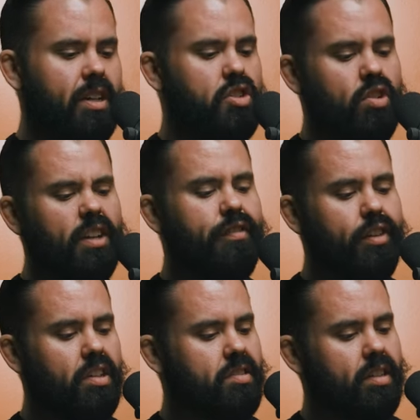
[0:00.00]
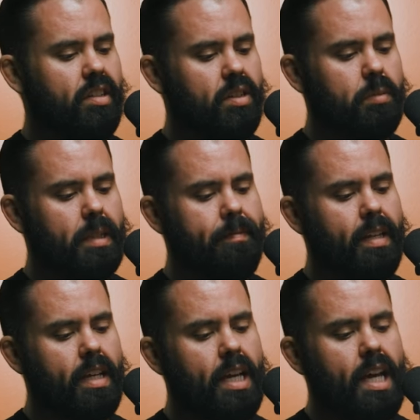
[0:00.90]
Just trying to fill this in a little bit. Yeah.
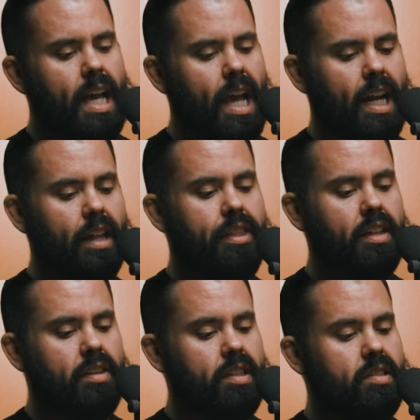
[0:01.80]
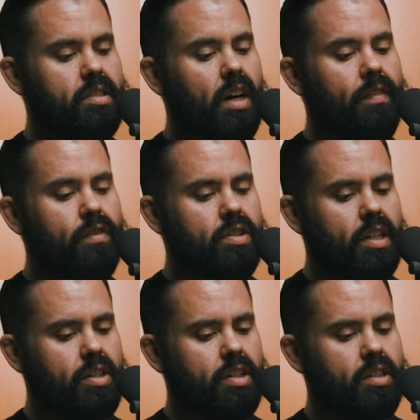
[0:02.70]
And I think these
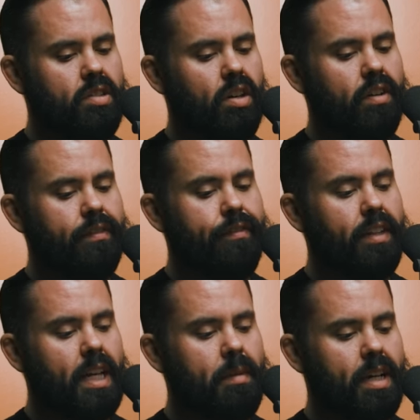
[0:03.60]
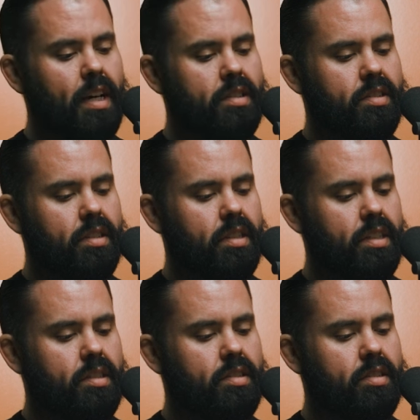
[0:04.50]
conversations are inflaming
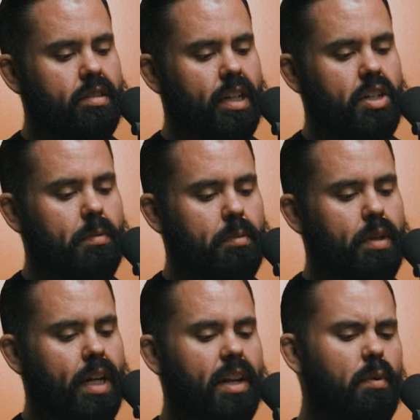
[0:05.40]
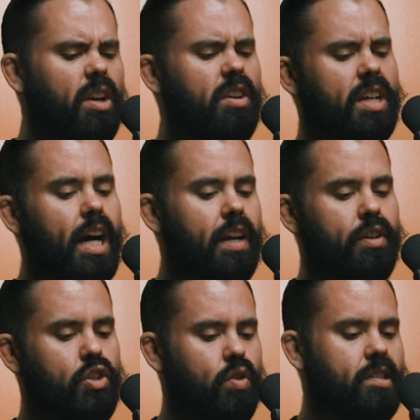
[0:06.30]
hostilities that should be put out. Now we already kind of
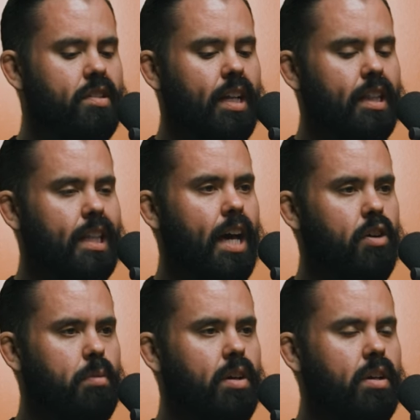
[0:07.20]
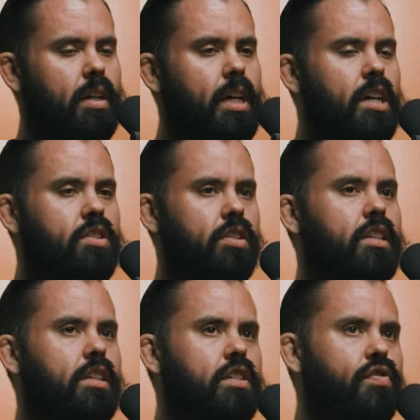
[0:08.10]
addressed that latter part, yeah. so let,
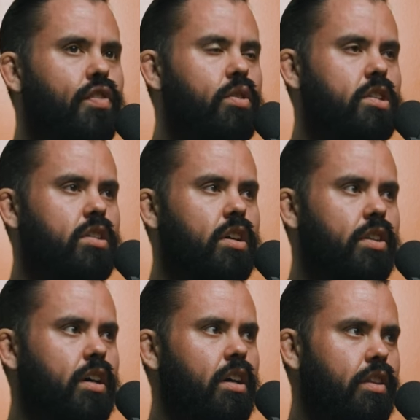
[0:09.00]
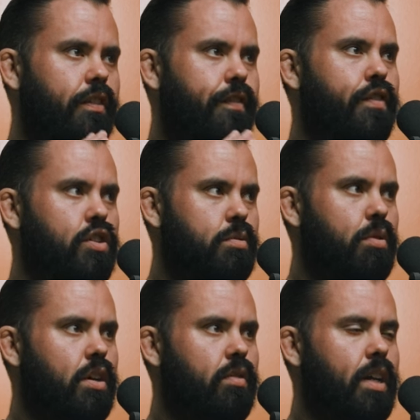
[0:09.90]
us focus on on the first
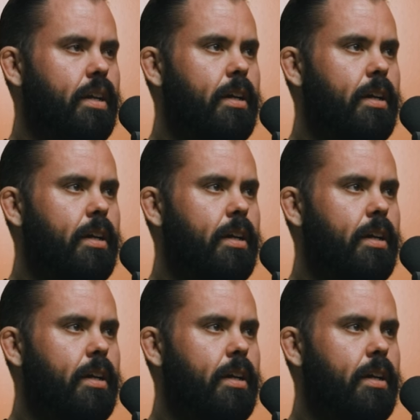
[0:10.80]
part, right?